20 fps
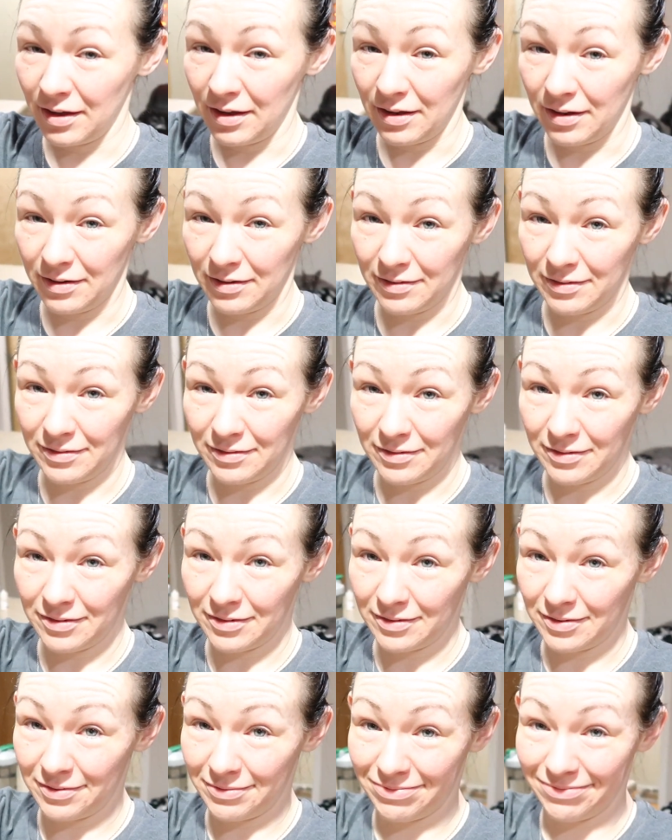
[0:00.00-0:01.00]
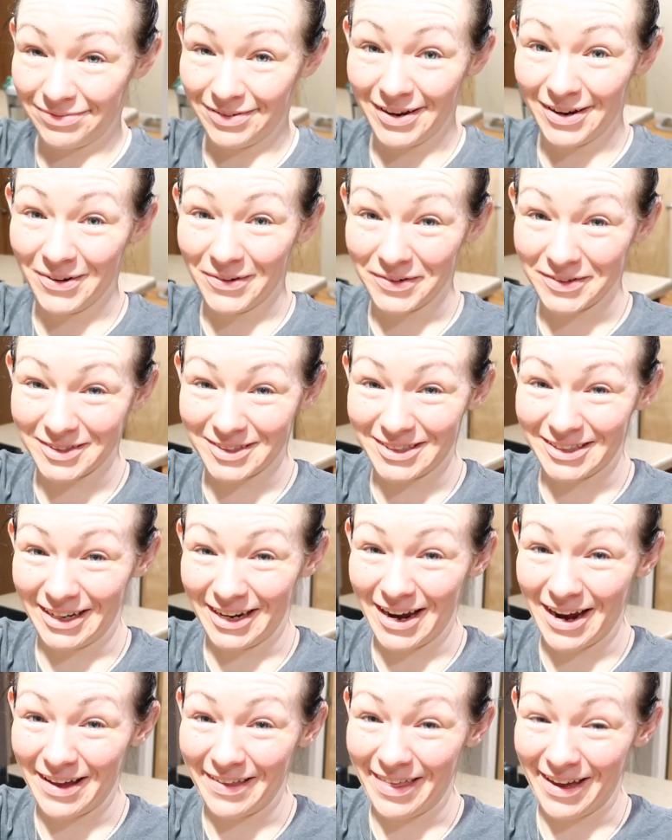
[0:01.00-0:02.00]
and we'll see
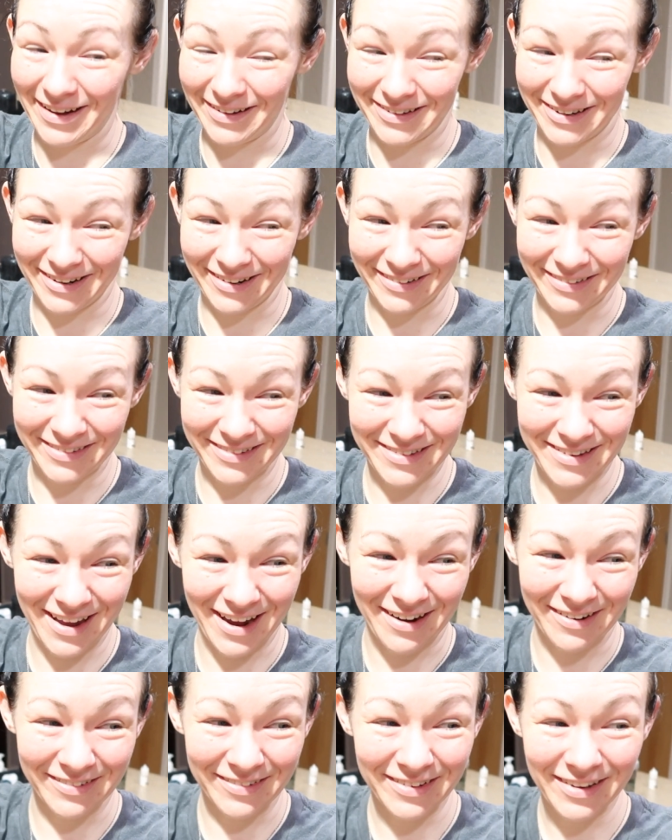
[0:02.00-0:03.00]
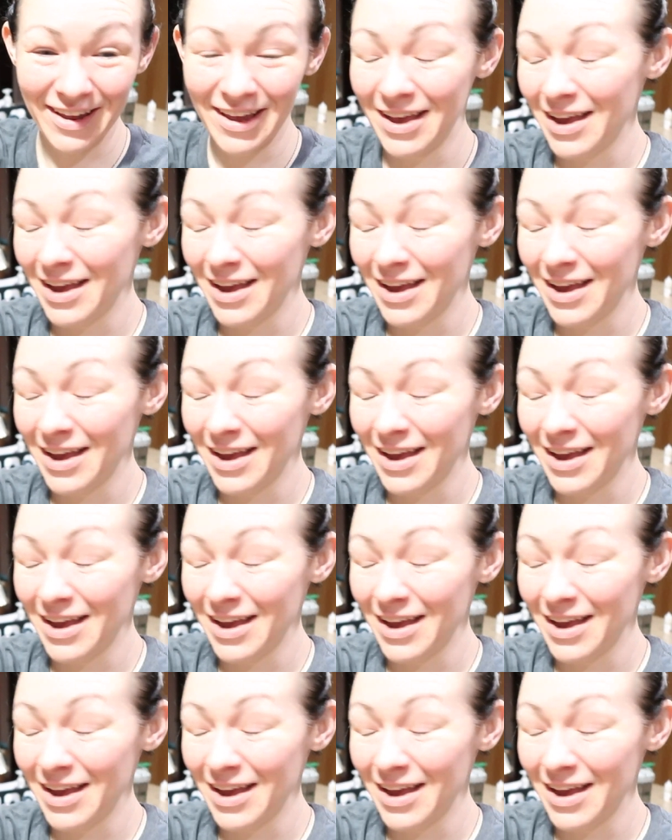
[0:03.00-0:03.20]
how that turns out.